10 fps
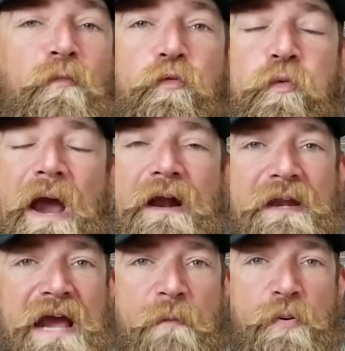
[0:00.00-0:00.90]

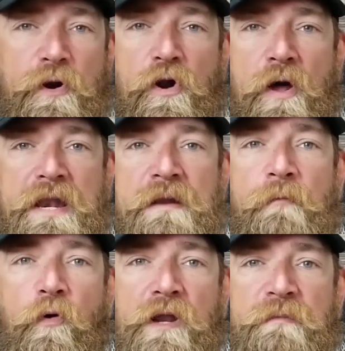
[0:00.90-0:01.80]
Rarely I'll put it on in the
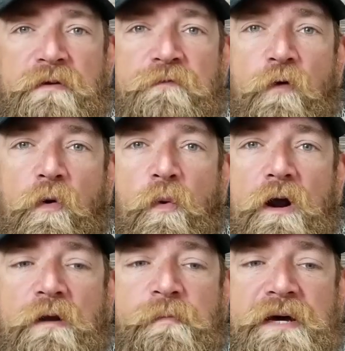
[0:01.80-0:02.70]
morning before
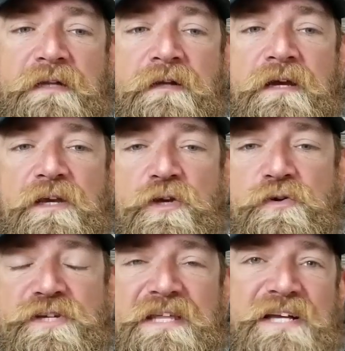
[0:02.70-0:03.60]
work, but
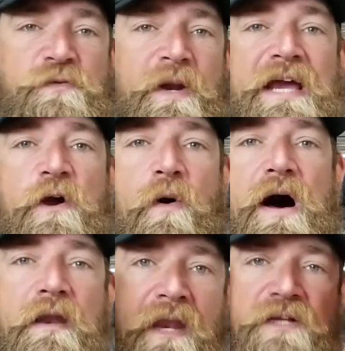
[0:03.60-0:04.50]
usually that's when I go
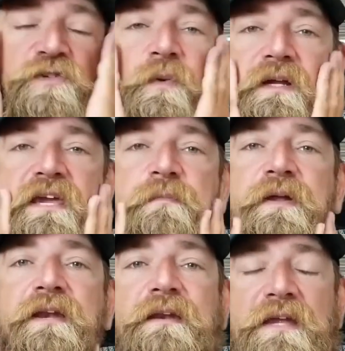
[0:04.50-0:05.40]
out and I just want to keep
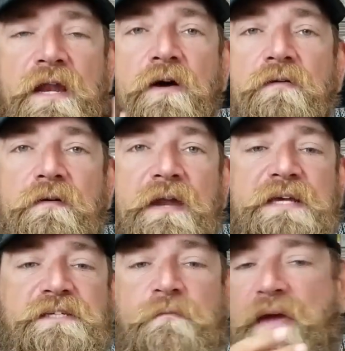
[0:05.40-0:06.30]
it, you know,
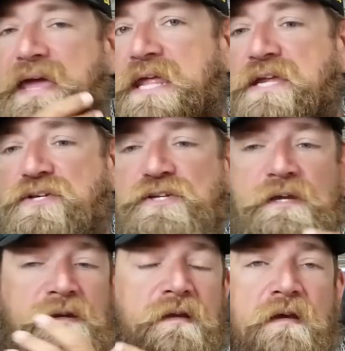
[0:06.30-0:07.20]
nice and managed
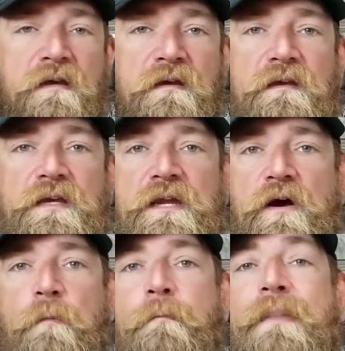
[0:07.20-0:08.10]
and, you
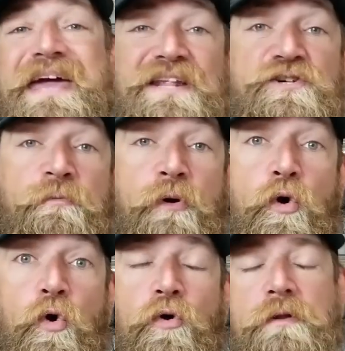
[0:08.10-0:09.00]
know,
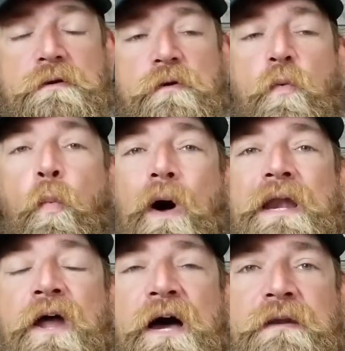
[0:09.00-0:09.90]
manageable,
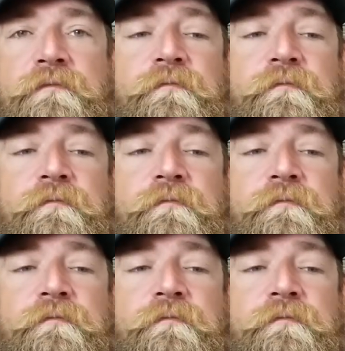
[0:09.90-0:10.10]
whatnot,